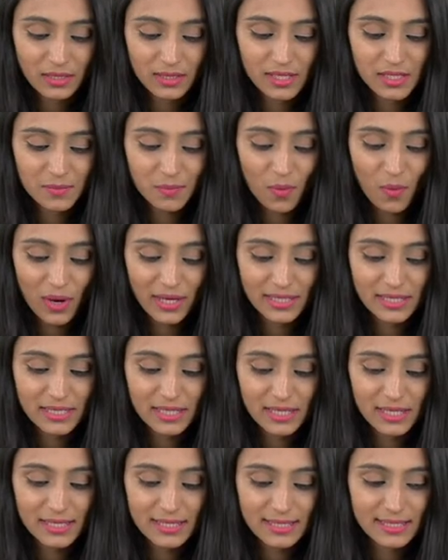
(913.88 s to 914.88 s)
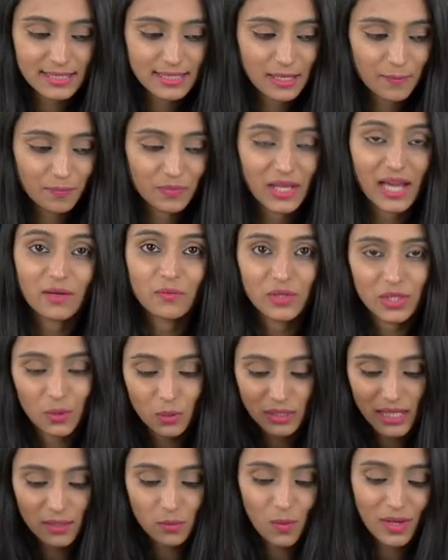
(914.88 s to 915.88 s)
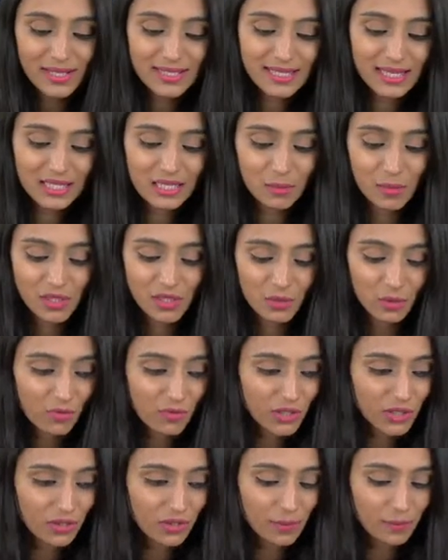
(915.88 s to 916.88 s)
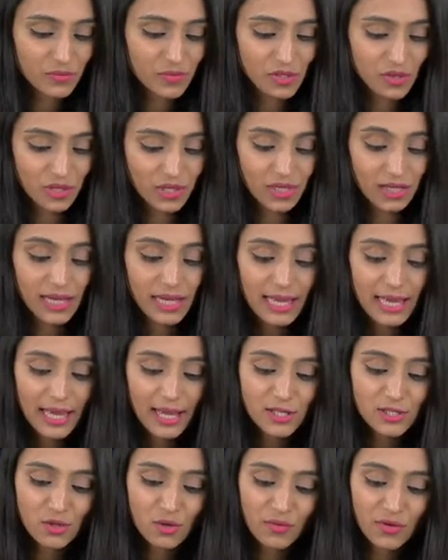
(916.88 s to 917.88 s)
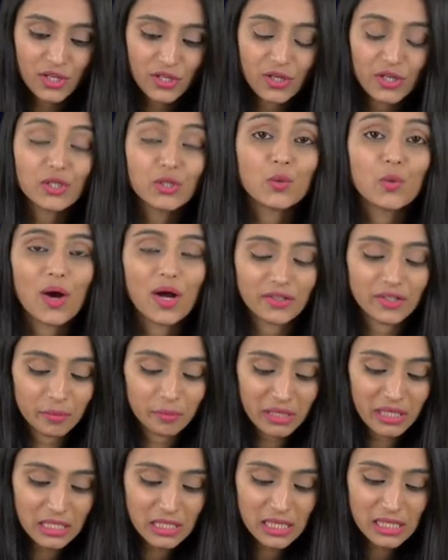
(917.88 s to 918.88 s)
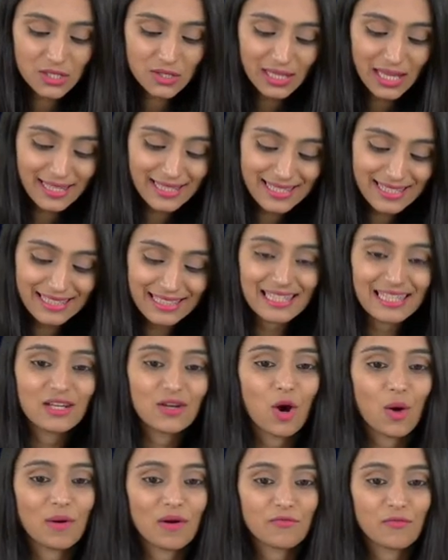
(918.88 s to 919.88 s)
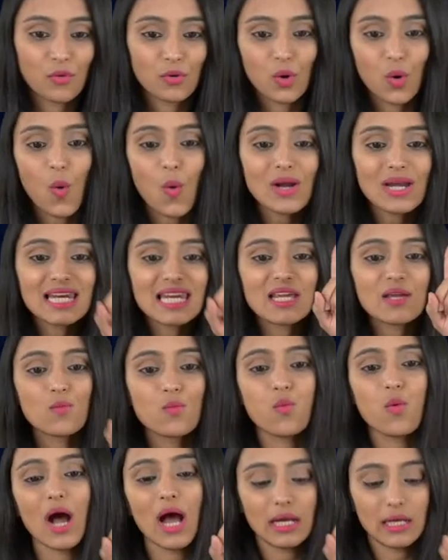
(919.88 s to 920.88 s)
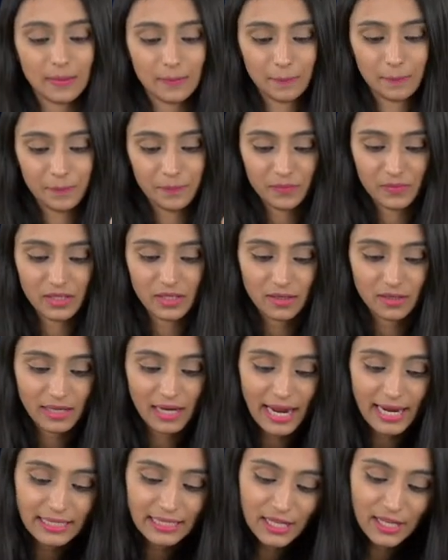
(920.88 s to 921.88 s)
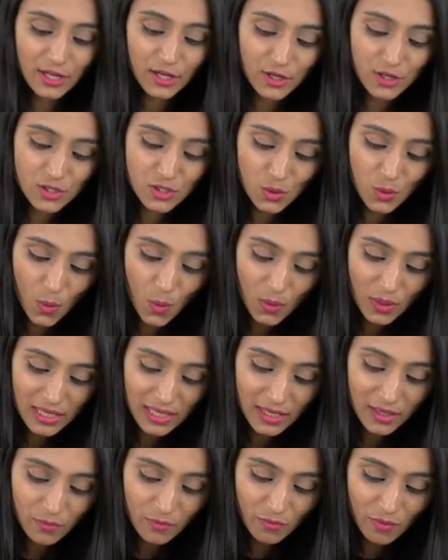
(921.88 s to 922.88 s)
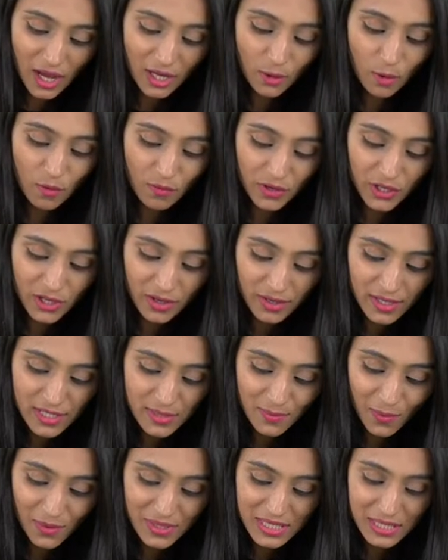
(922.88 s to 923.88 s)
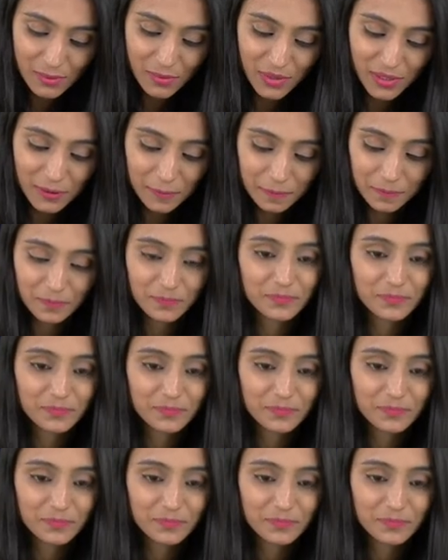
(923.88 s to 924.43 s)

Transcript: This point is, and we know that one centimeter over here, I'm sorry, is over here two hundred meters. So that's three comma four. Only one, right? So only one over here is possible.